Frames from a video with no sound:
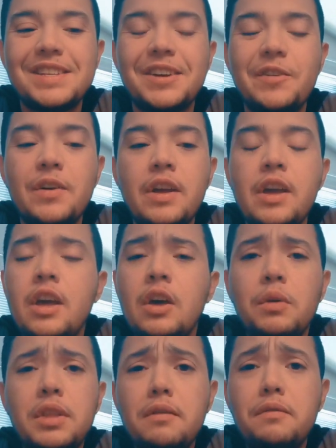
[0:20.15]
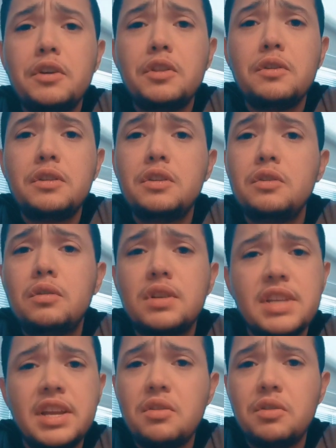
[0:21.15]
So without further ado,
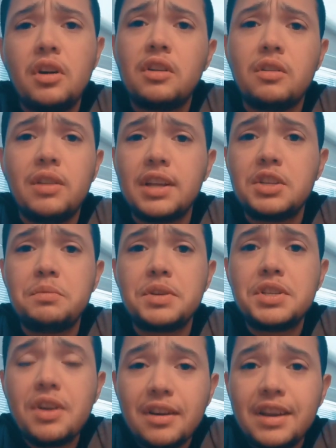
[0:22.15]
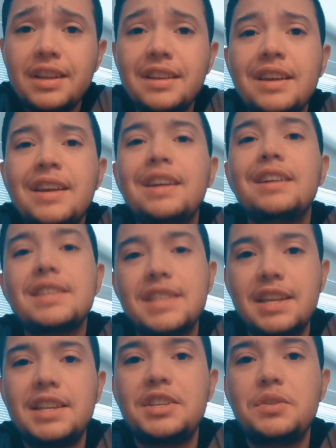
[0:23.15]
because I know y'all don't like too much talking,
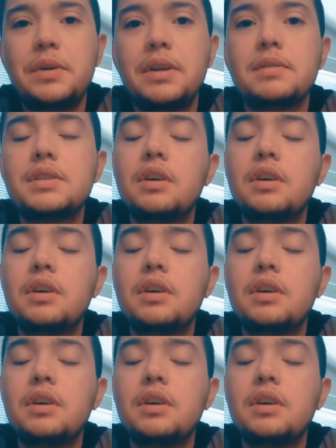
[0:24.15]
let's get into it.